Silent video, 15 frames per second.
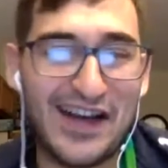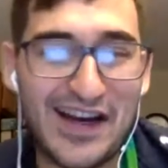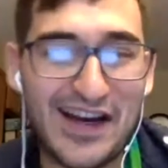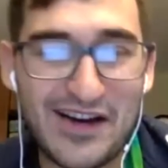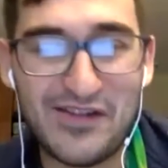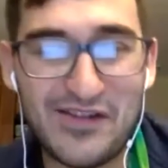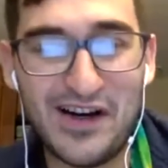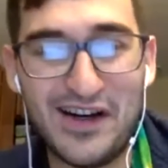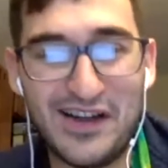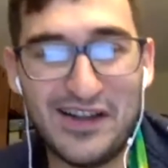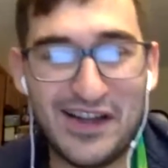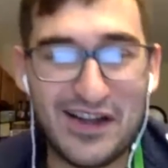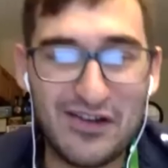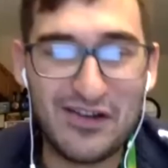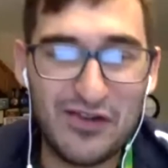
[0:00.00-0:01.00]
I have
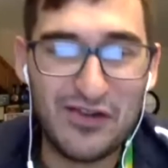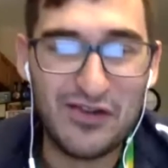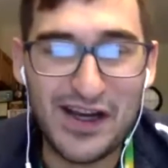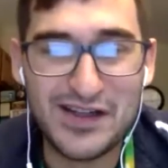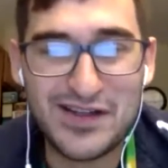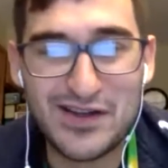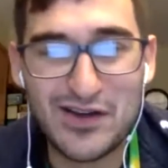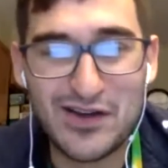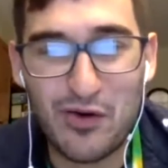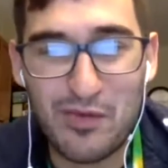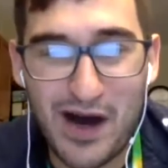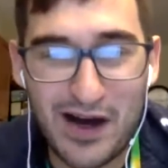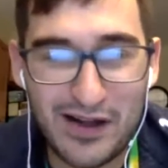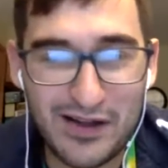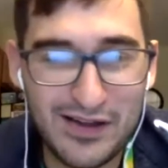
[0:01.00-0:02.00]
that Reyes,
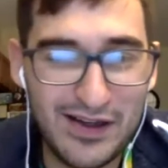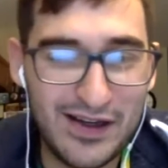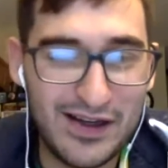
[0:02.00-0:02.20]
OMalley,